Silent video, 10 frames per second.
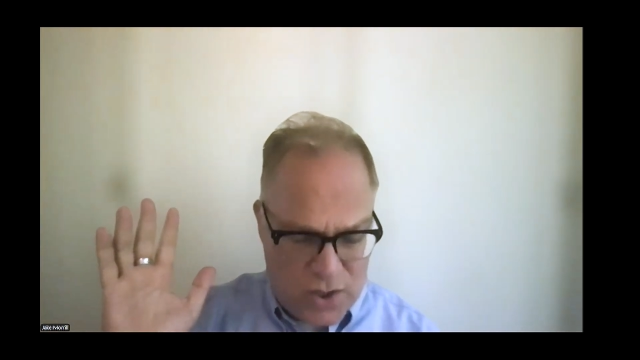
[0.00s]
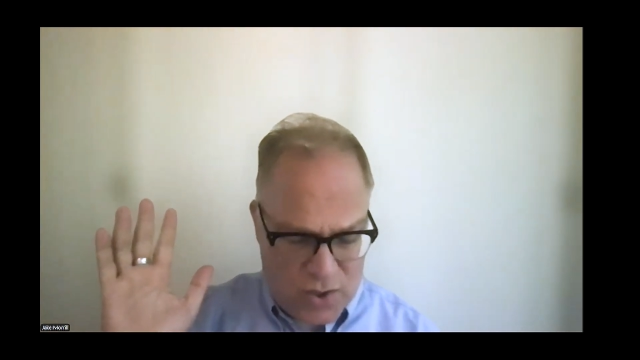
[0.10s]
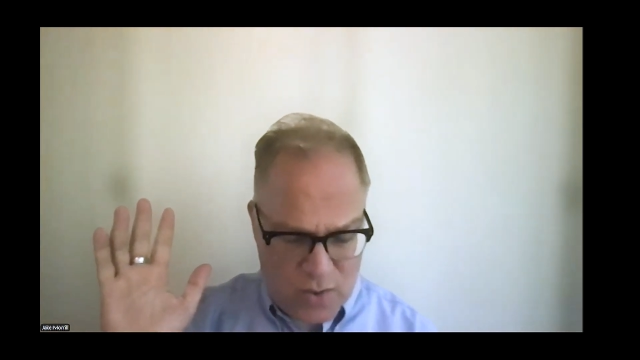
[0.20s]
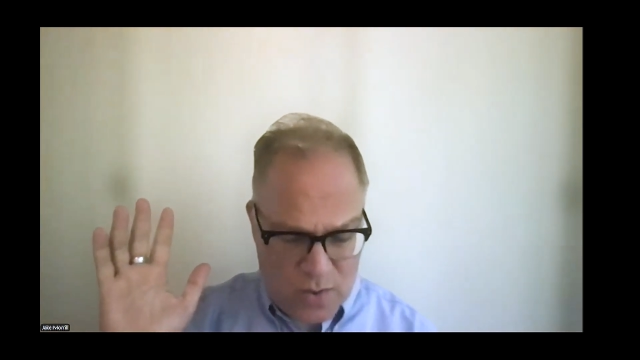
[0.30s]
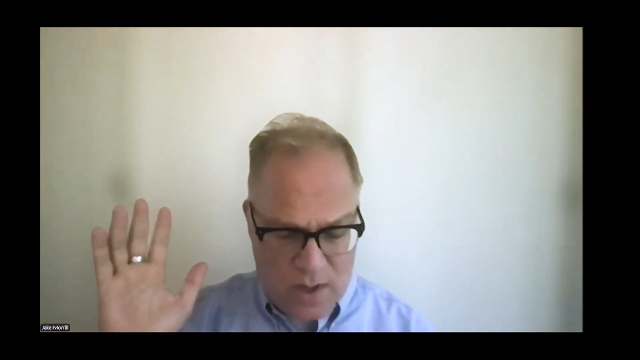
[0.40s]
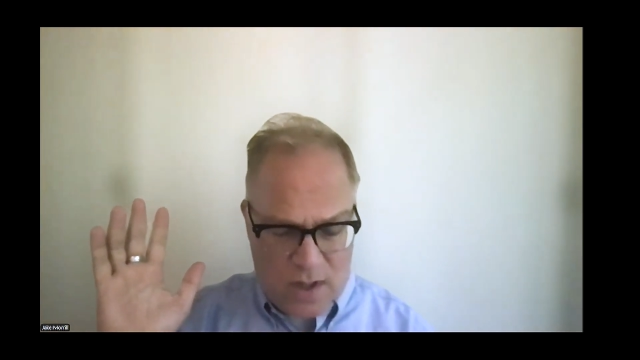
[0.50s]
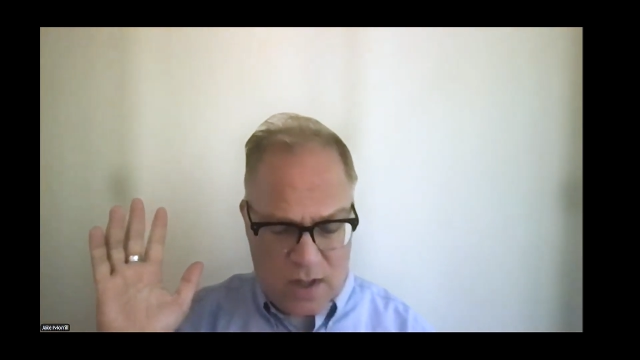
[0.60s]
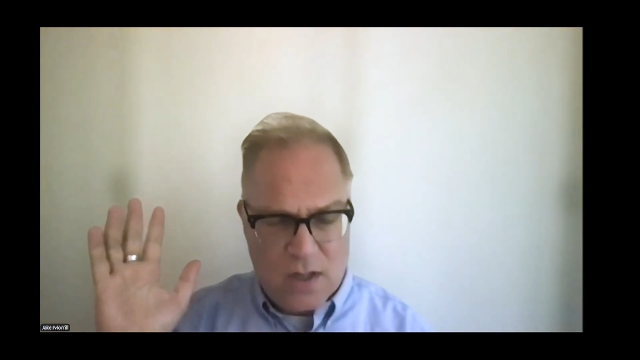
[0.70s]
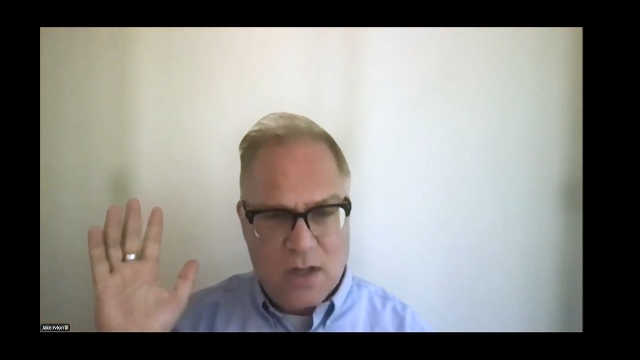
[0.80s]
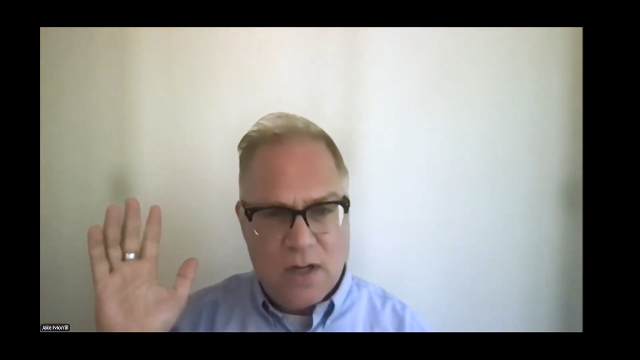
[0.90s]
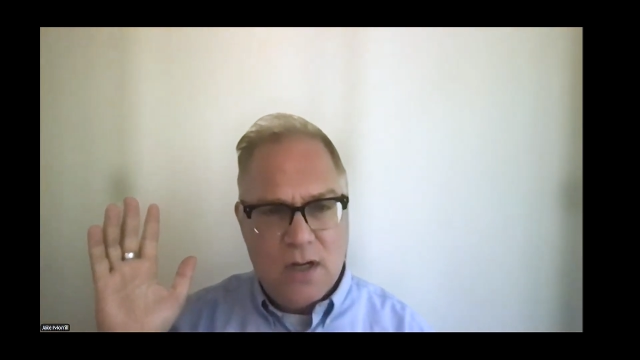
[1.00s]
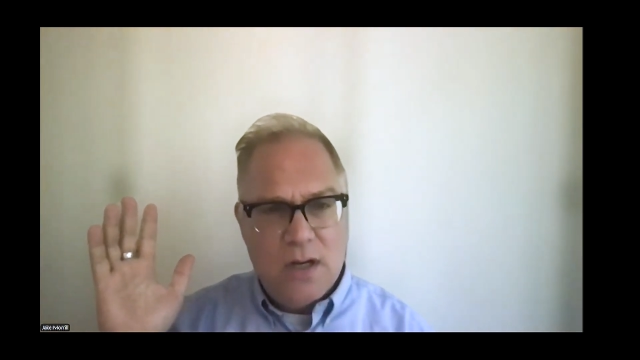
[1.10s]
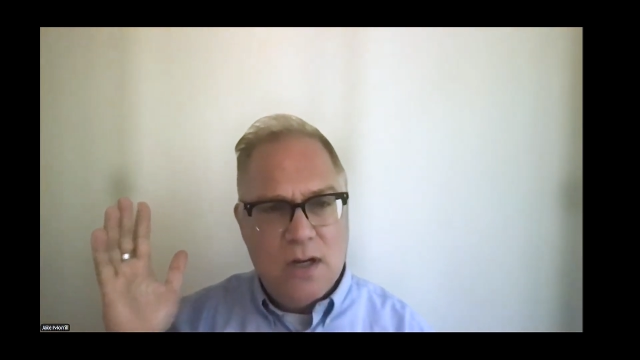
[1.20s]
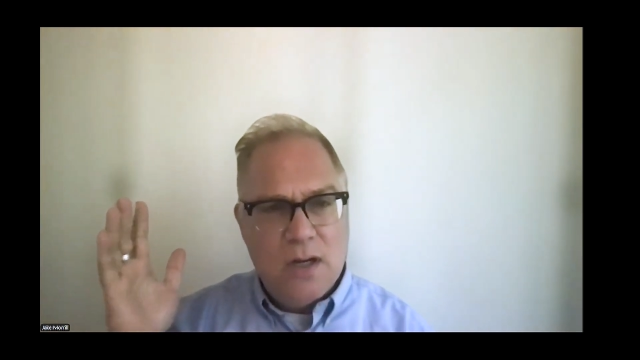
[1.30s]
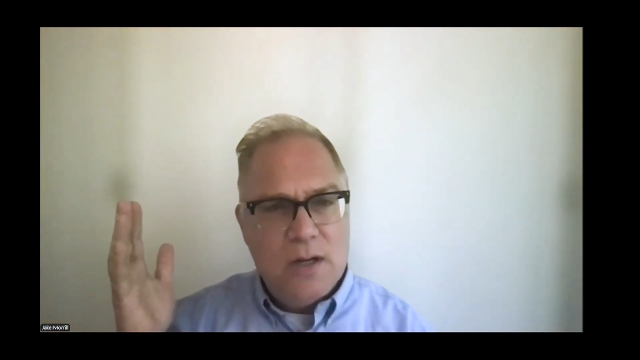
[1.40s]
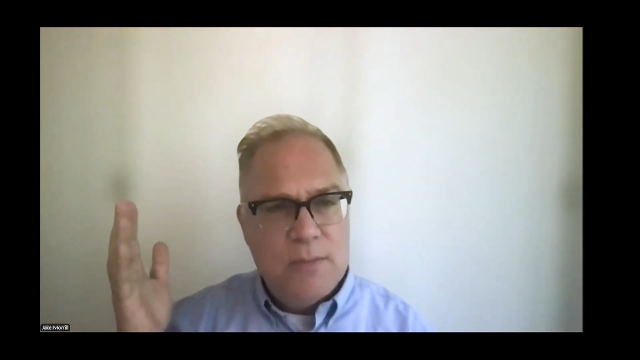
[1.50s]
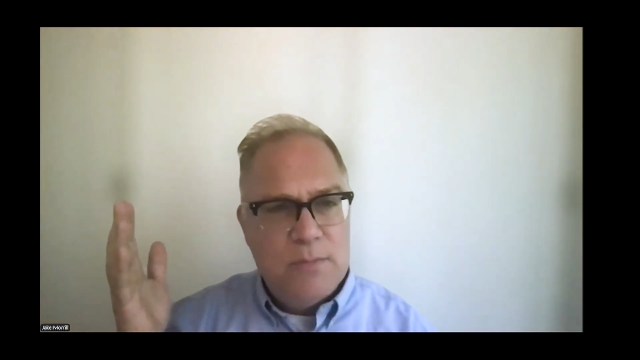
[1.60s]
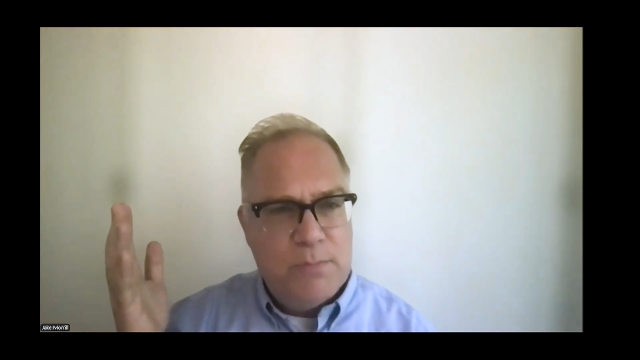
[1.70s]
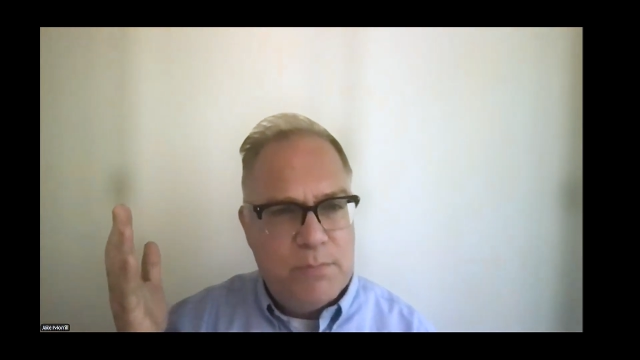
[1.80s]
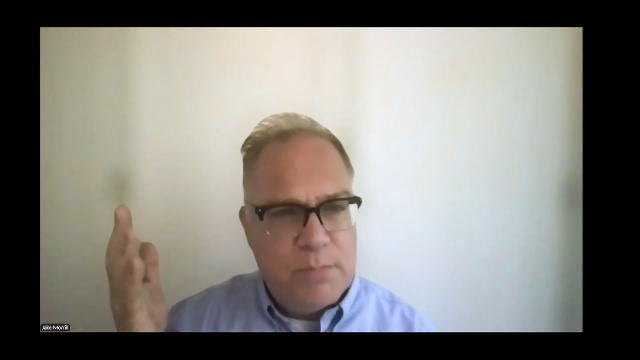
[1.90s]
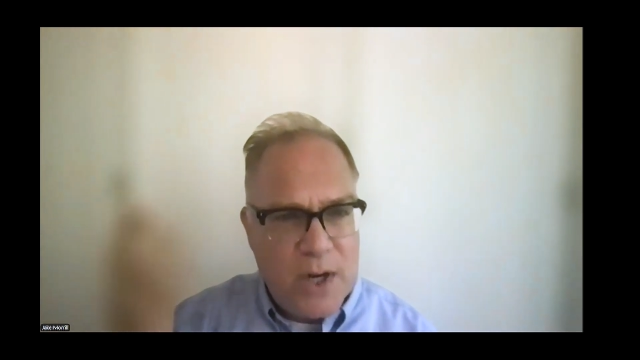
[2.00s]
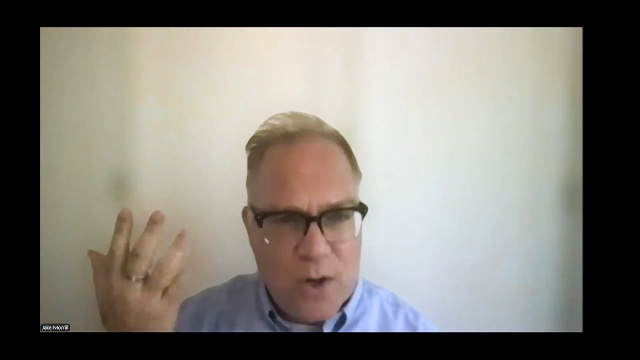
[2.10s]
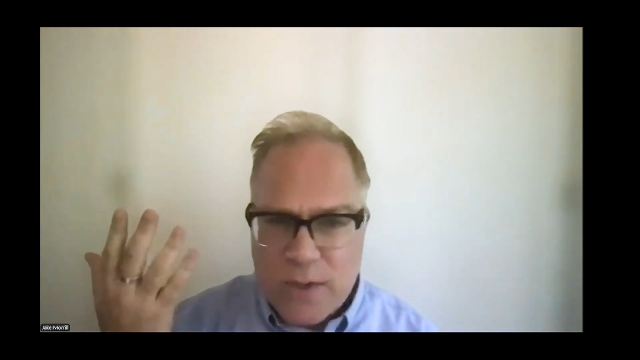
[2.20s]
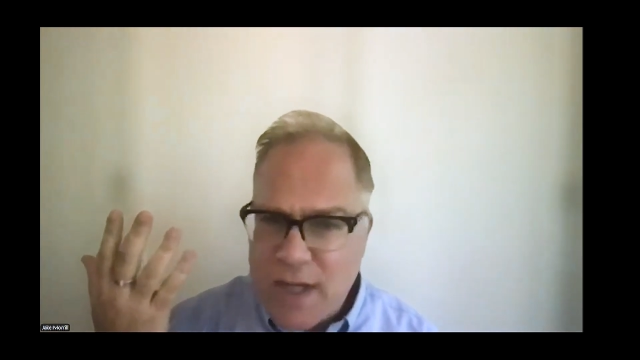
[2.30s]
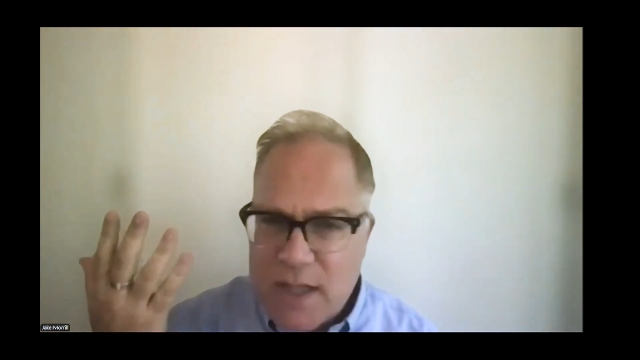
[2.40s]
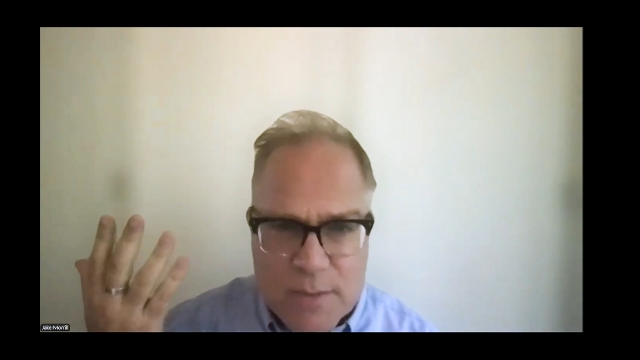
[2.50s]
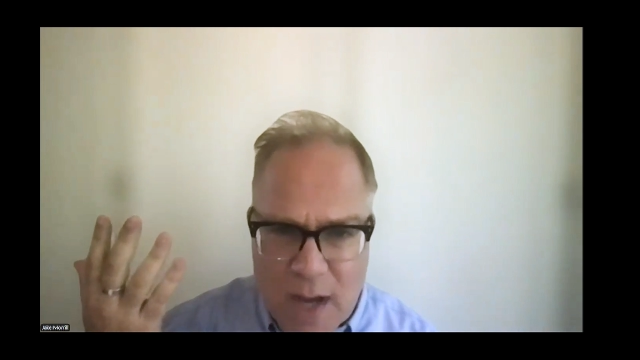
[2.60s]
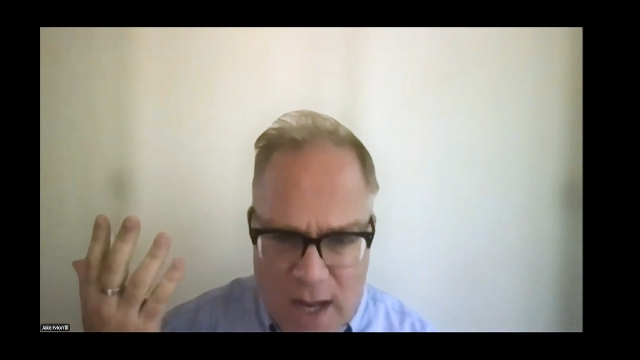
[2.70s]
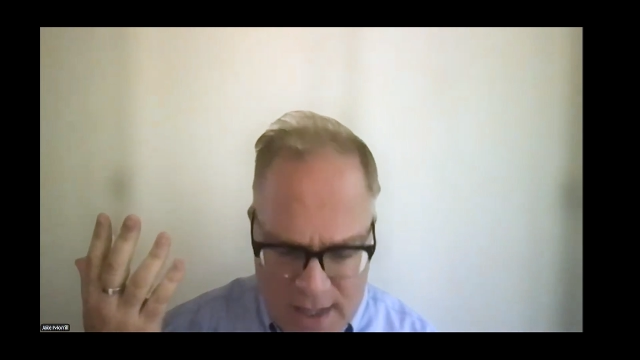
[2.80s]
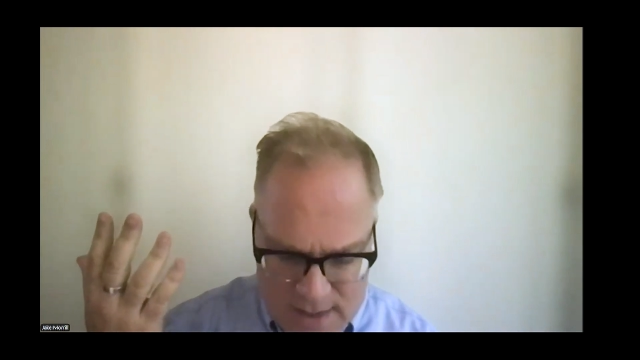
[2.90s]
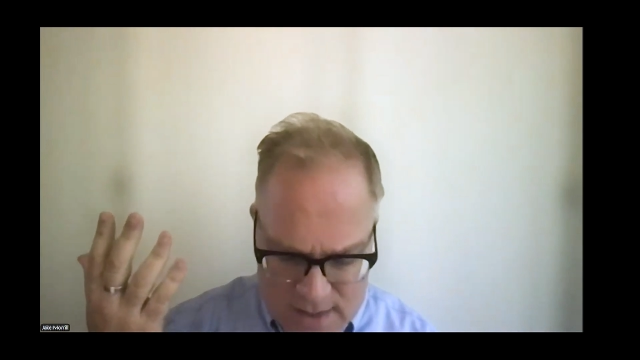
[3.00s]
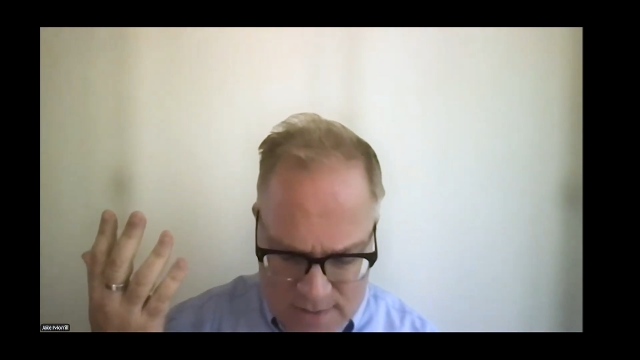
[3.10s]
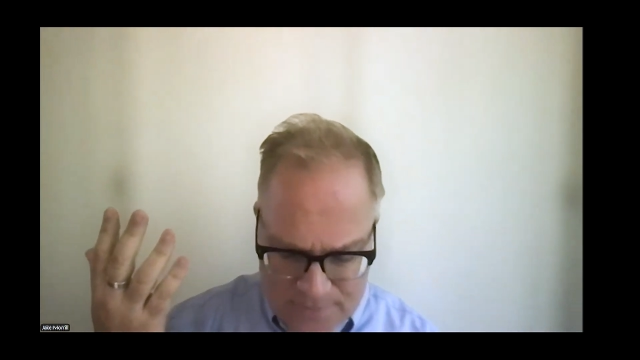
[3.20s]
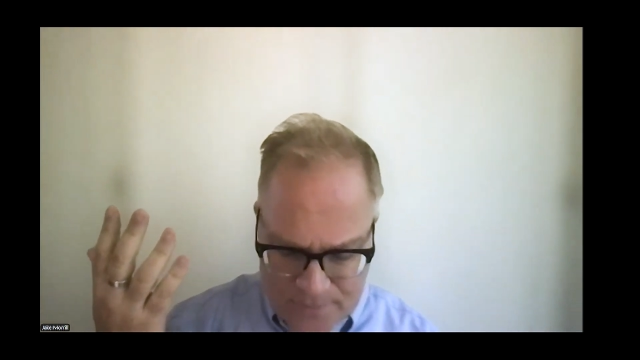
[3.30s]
sure, but only in the mind.